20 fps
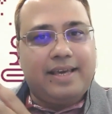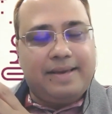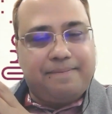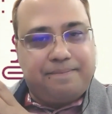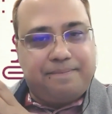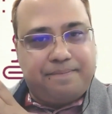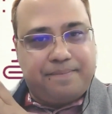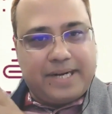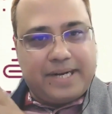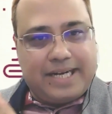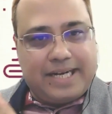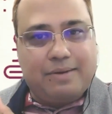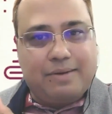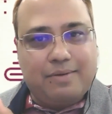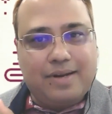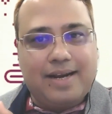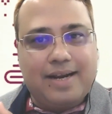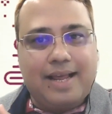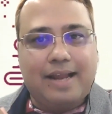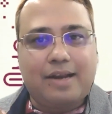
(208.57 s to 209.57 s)
a
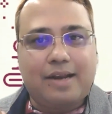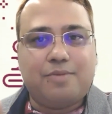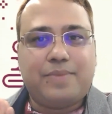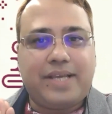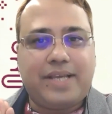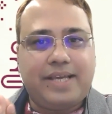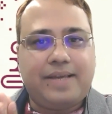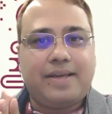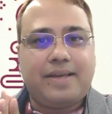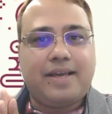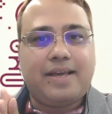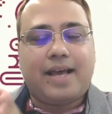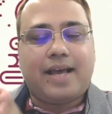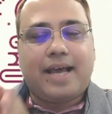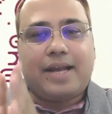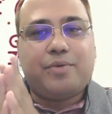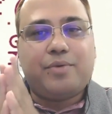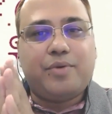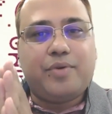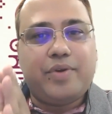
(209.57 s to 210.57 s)
particular alumni
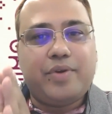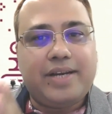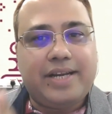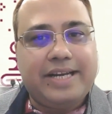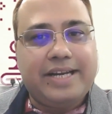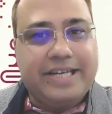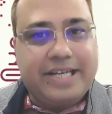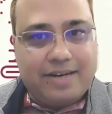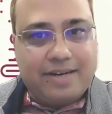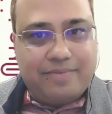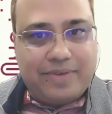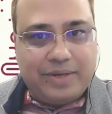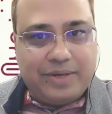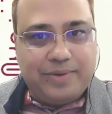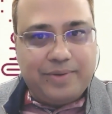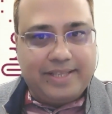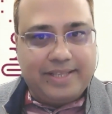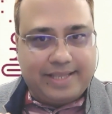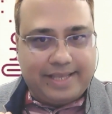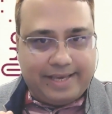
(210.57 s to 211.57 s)
and we will
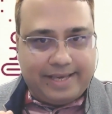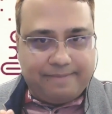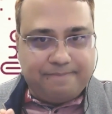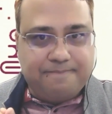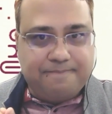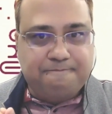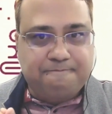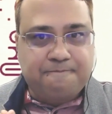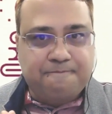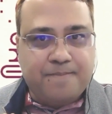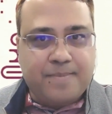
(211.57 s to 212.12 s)
interviewing them